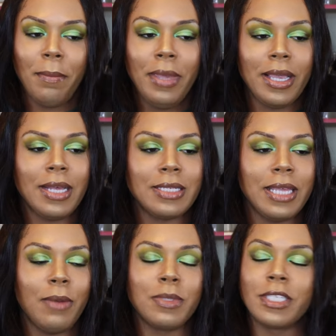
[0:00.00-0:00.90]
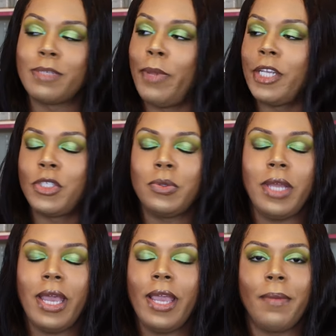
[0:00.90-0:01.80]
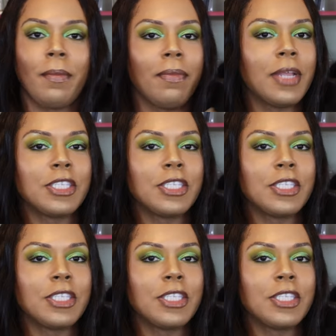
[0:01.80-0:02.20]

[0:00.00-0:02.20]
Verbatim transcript: because it was a special day,